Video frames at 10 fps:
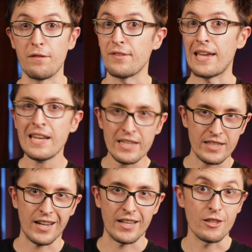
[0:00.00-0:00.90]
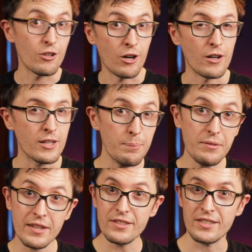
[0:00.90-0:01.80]
of any kind, there are a
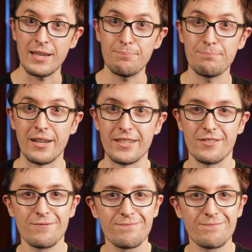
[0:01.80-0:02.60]
couple things to keep in mind.